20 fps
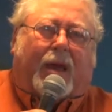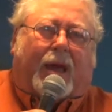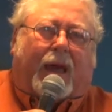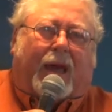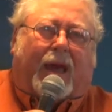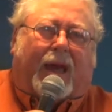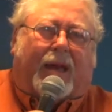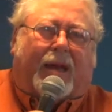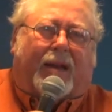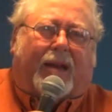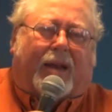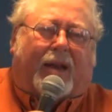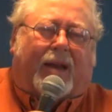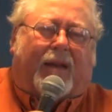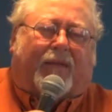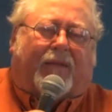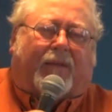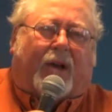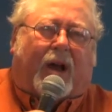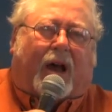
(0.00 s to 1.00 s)
And
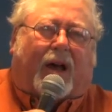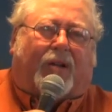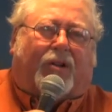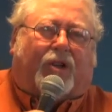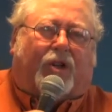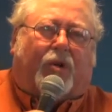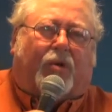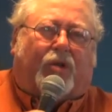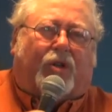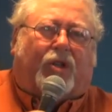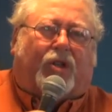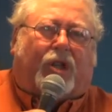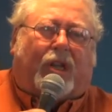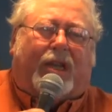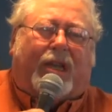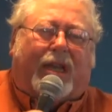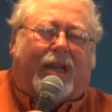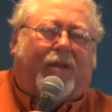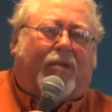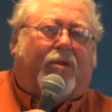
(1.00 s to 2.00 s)
if God chooses to
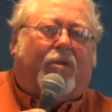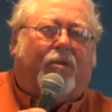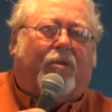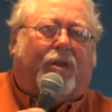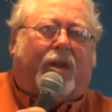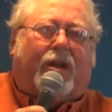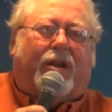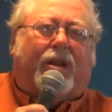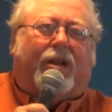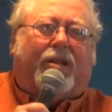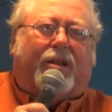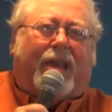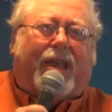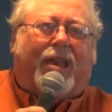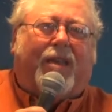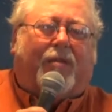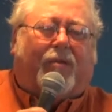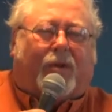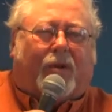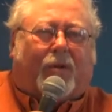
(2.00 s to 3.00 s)
heal you, then he'll
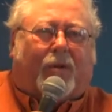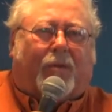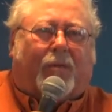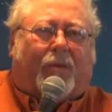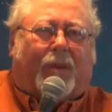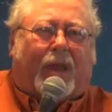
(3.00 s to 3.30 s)
heal you.